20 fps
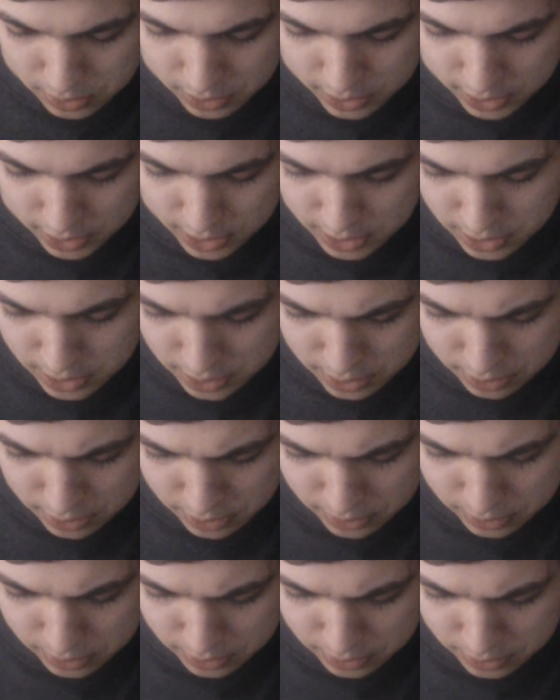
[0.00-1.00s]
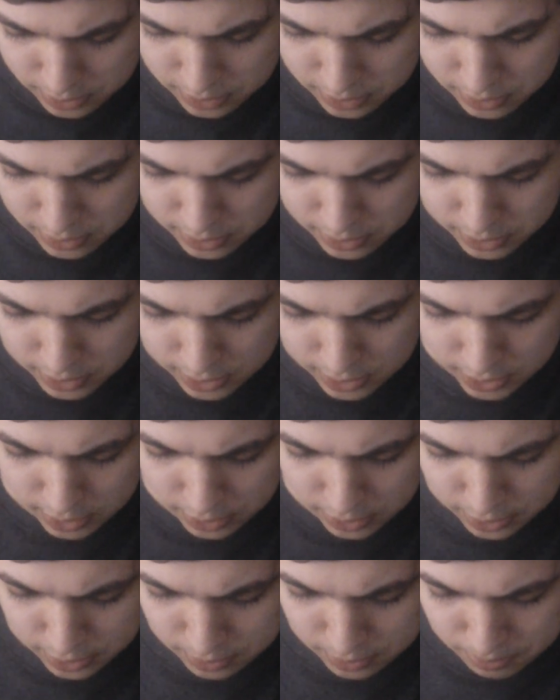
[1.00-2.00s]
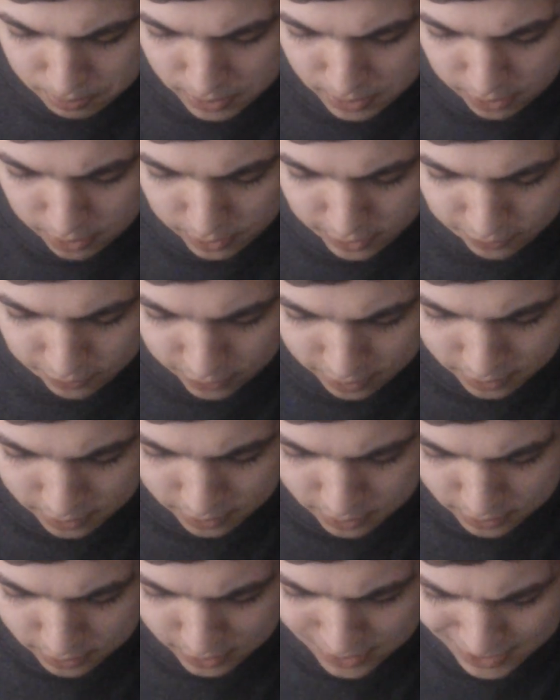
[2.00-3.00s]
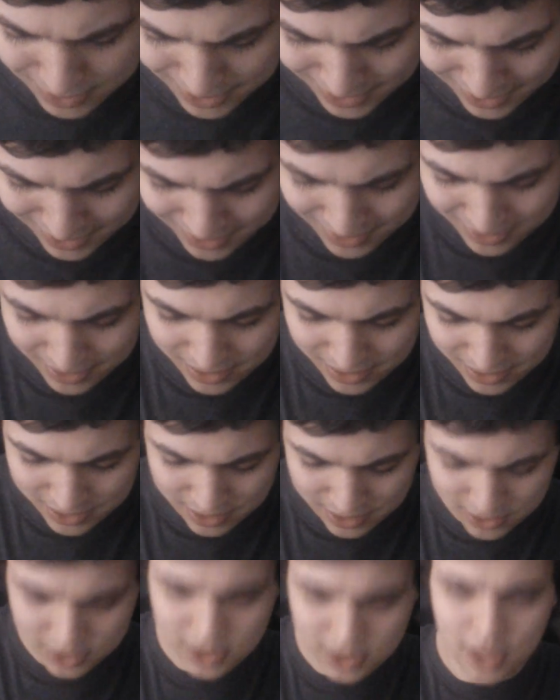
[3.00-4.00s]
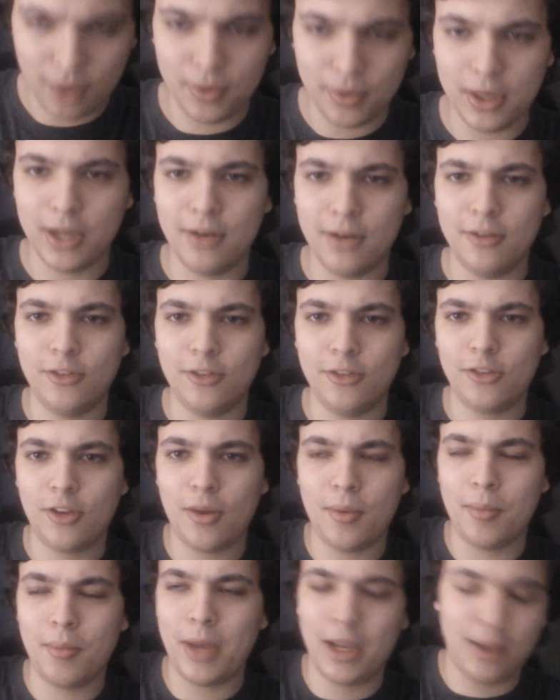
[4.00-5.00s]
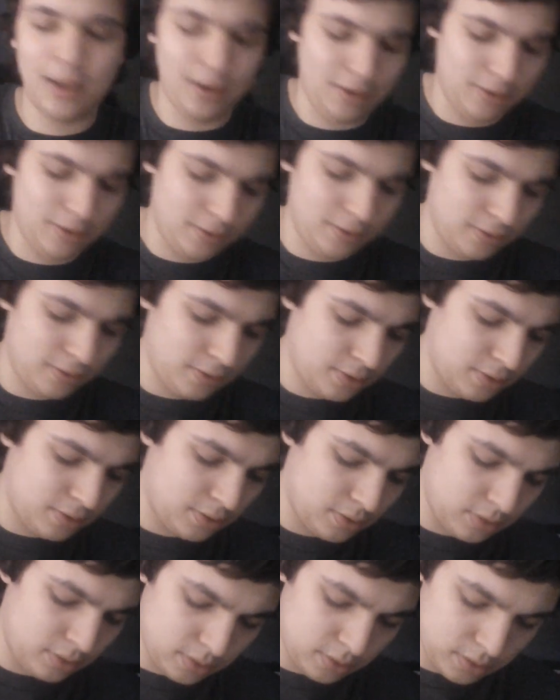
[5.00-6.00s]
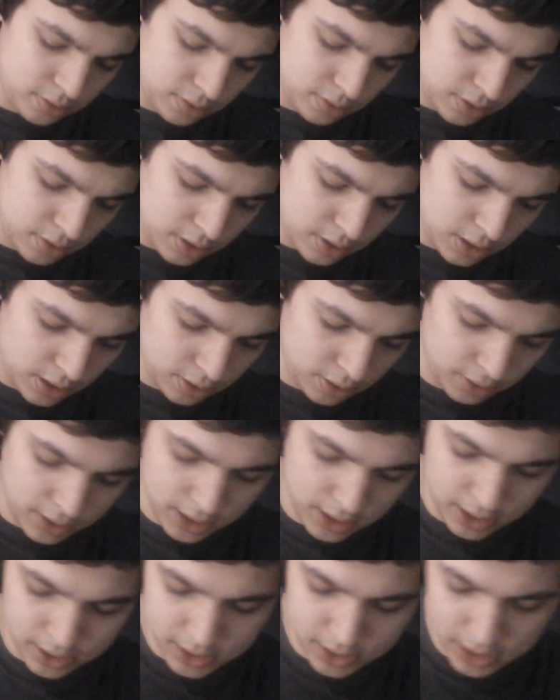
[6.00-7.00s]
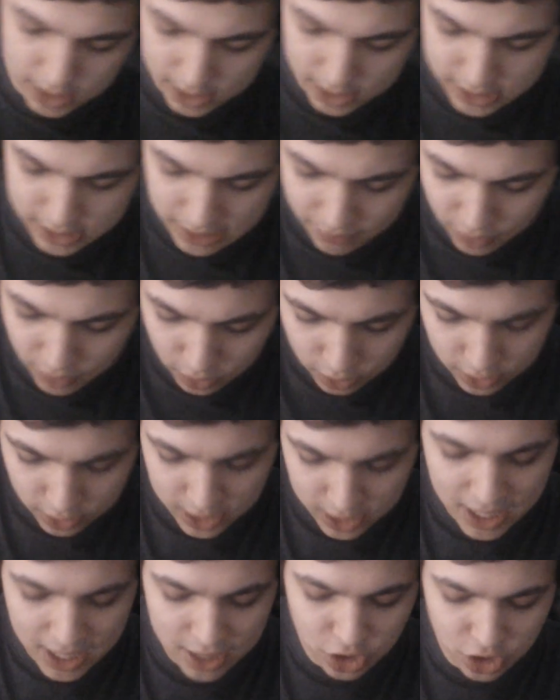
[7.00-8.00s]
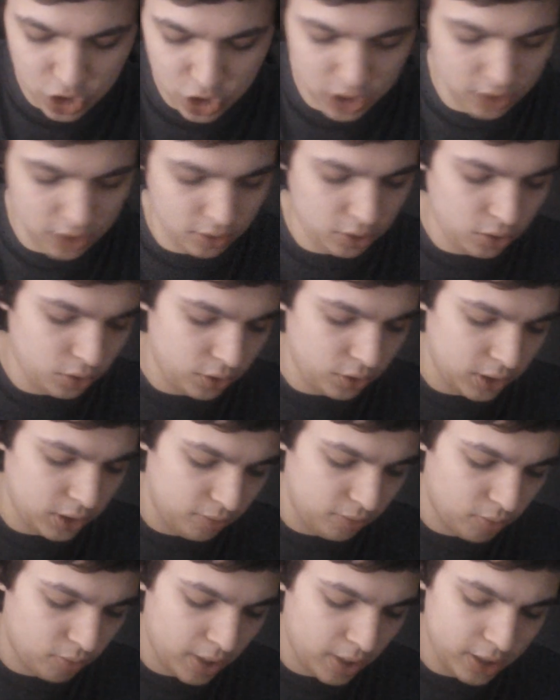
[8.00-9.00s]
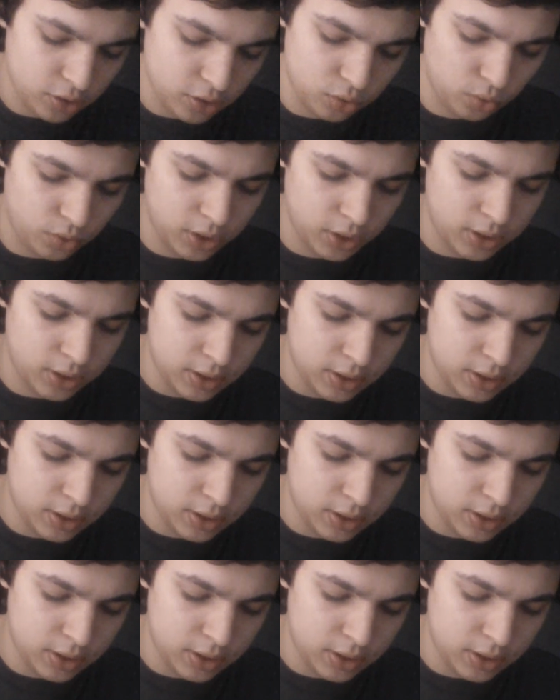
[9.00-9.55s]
Okay. Hang on, bear with. It's going in. It's going back in. Okay, so now let's have a look at the etching on the record.